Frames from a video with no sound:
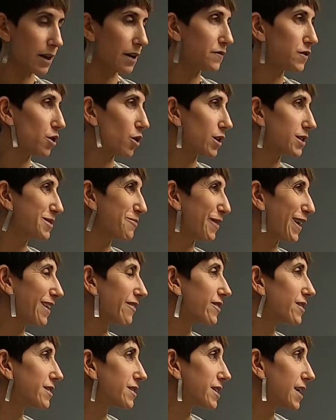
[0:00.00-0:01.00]
that I've talked
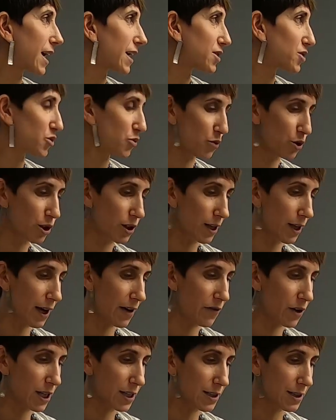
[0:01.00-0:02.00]
about, the textual
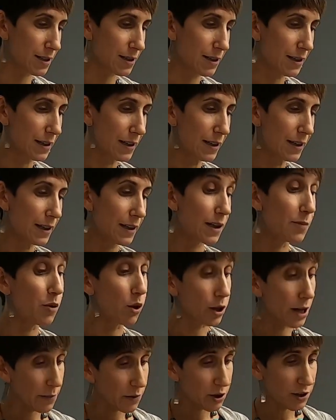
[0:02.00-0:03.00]
evidence, the
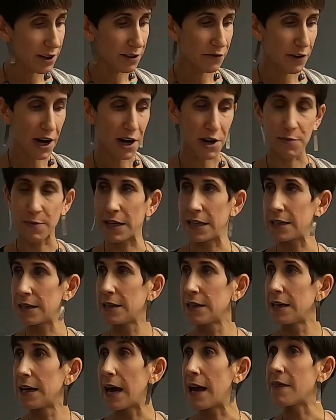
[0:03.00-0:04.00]
polemical environment,
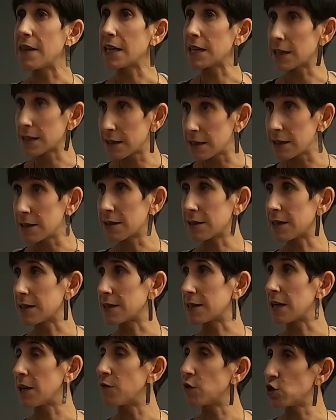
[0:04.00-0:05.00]
and the
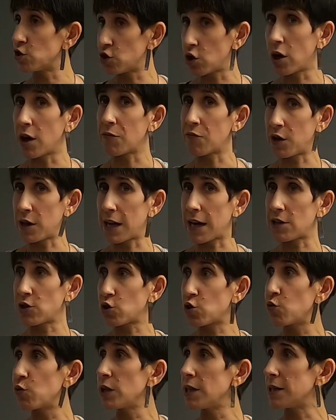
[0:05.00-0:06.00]
existence of a genre that
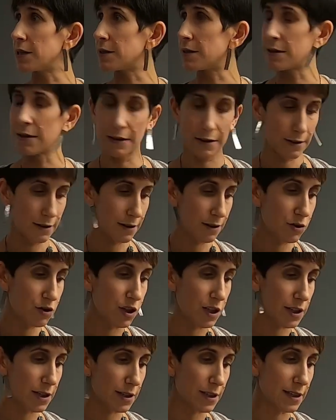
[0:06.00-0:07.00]
treated
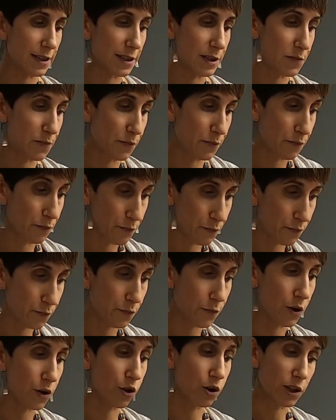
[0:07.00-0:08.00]
Jesus's
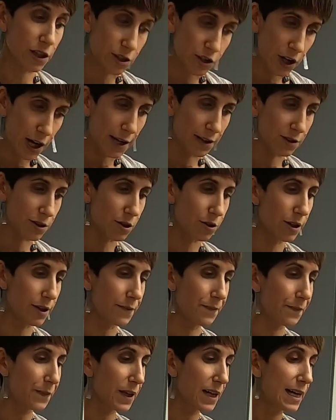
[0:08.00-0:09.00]
early
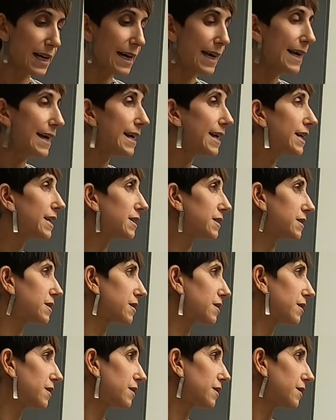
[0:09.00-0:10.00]
childhood,
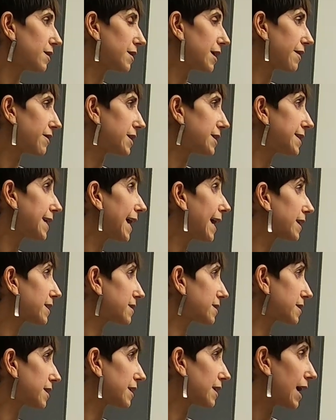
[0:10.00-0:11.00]
hint that the
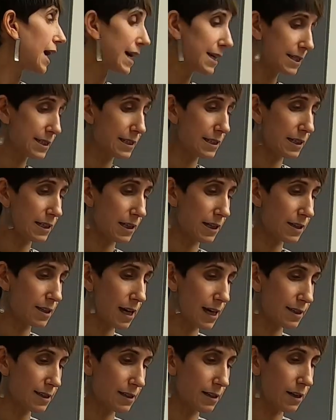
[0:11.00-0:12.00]
texts that I see
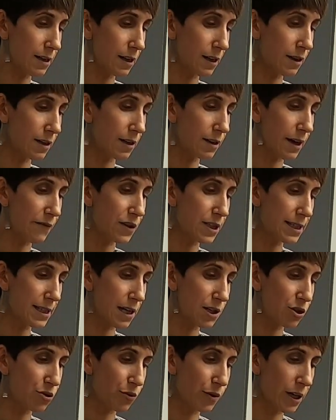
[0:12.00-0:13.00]
attested in the 11th
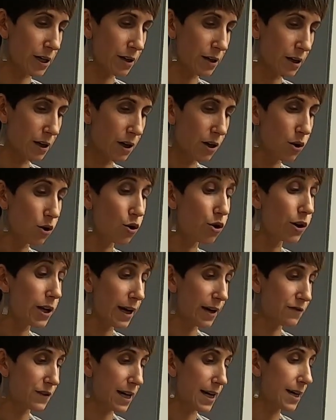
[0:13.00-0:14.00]
century could
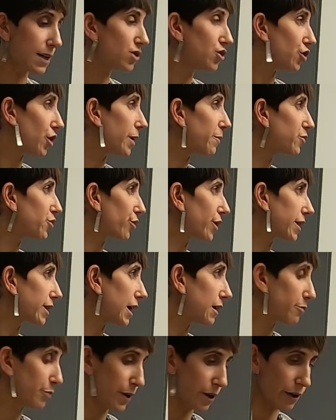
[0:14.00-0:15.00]
have taken shape during
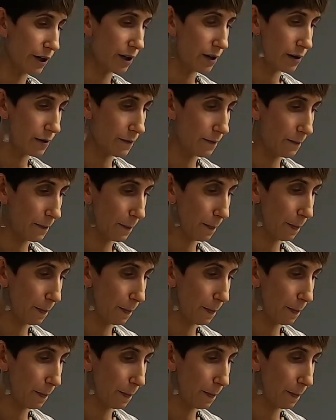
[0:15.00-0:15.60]
that period.